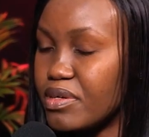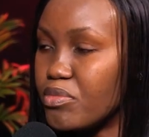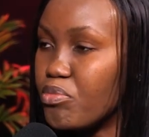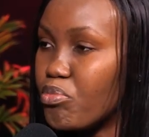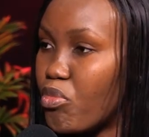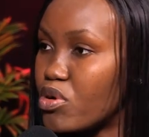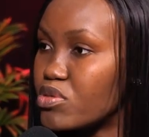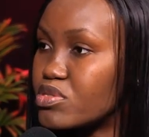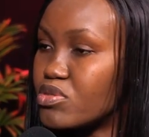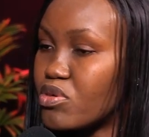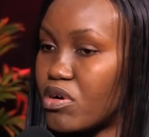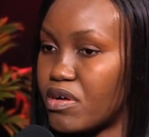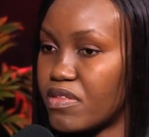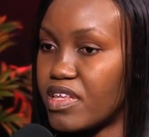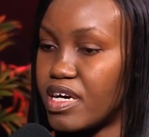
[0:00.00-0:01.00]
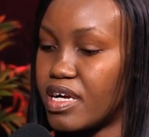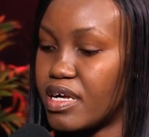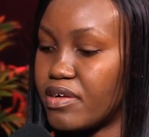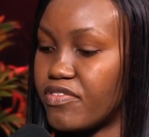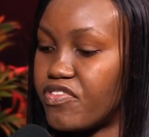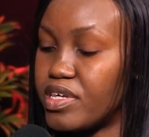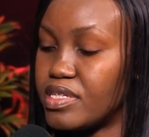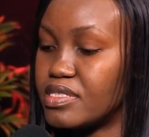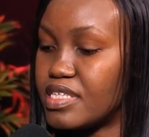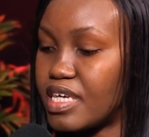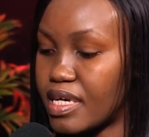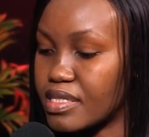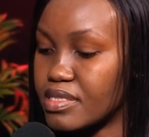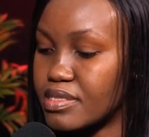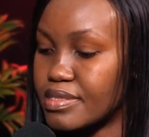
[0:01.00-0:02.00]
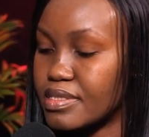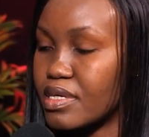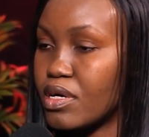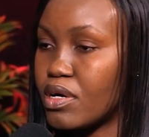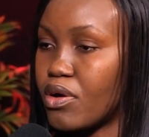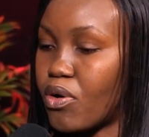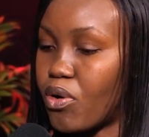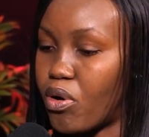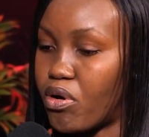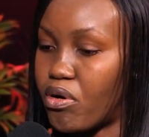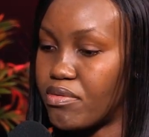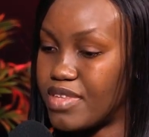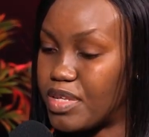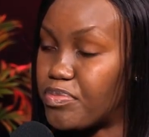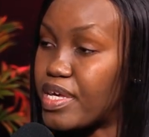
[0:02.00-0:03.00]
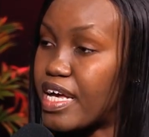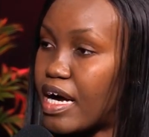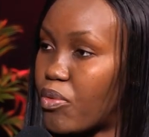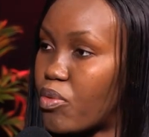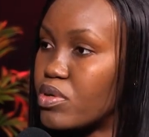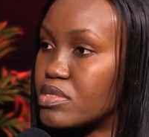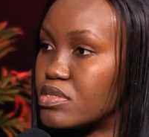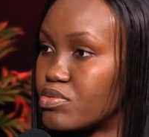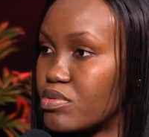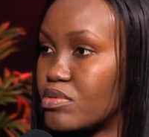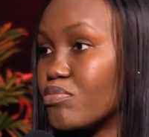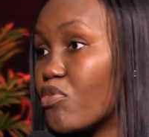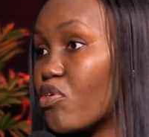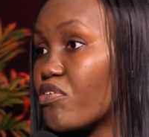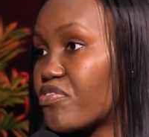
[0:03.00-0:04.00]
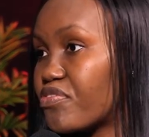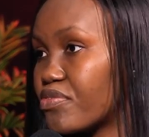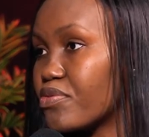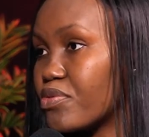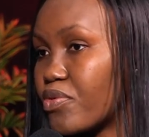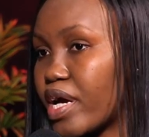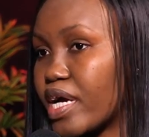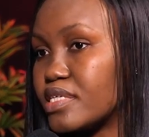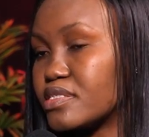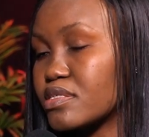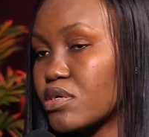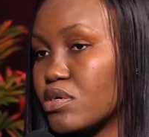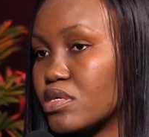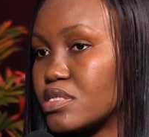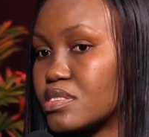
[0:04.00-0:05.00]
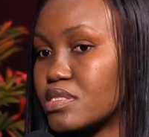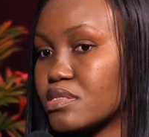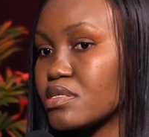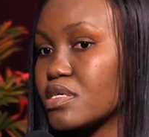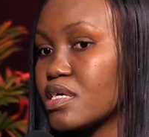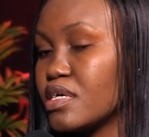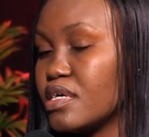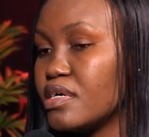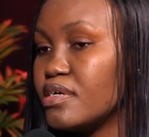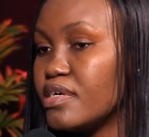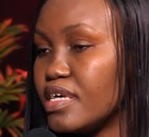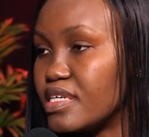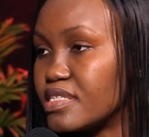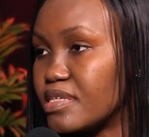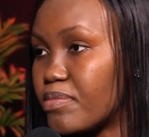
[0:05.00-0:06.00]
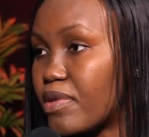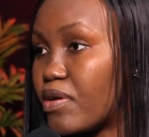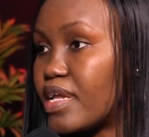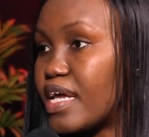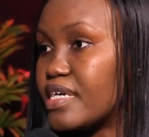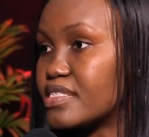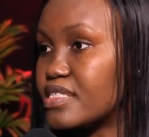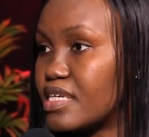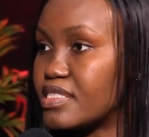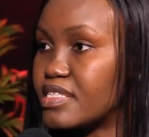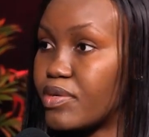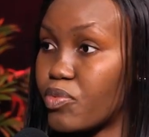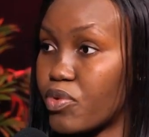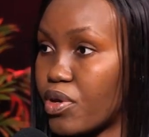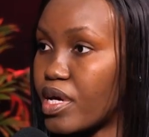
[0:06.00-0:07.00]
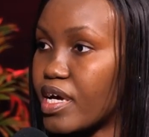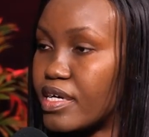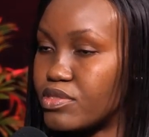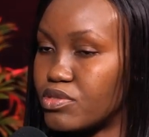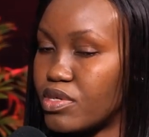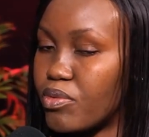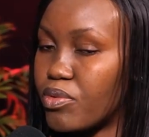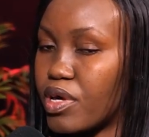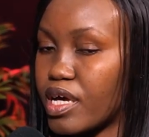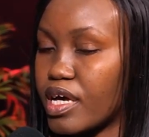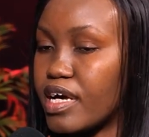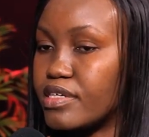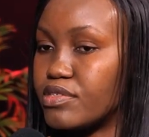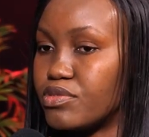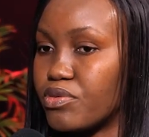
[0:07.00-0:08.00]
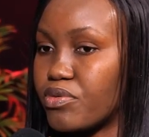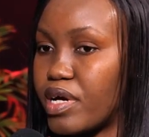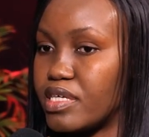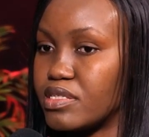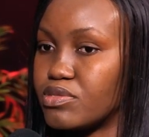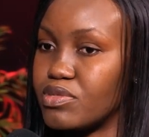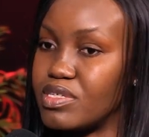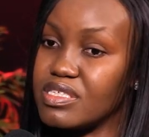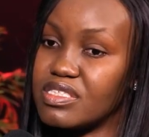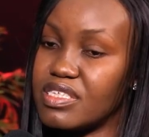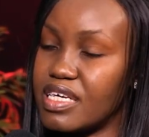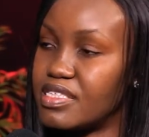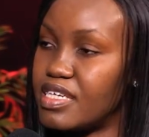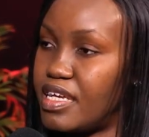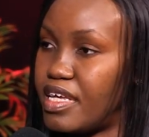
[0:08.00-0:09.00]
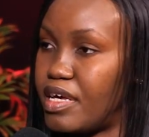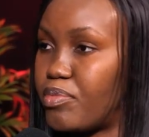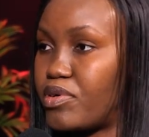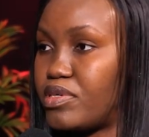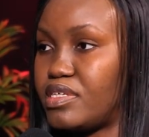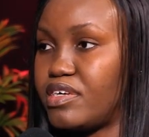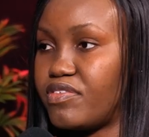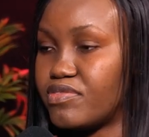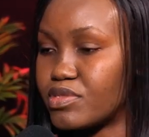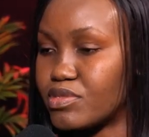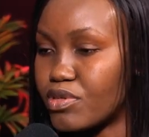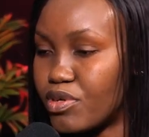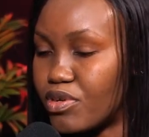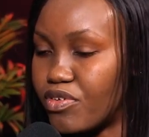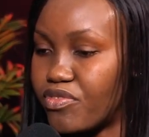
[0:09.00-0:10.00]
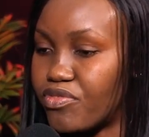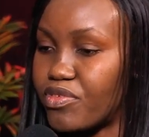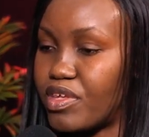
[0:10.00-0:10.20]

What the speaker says: Most other fintechs or the bigger ones would morph, right? Because it's about license and what you can do and what you can't do, right? So they started here, but they've sort of